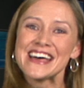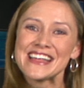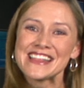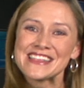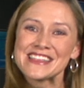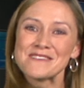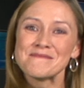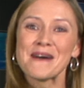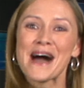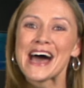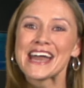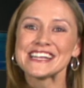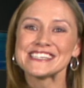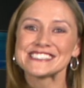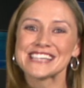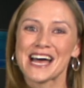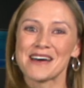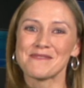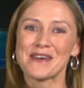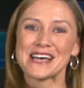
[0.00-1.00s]
The Body
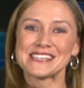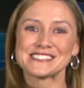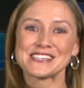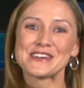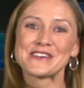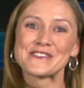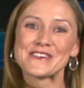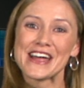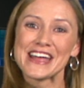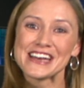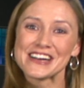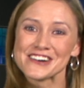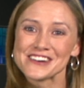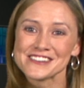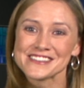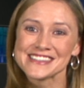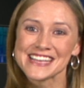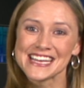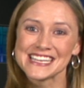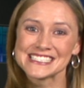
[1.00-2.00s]
Shop has a great
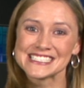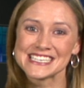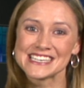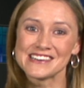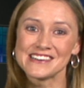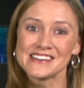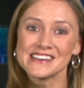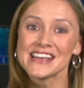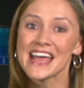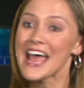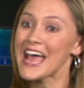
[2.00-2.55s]
Earth Day deal.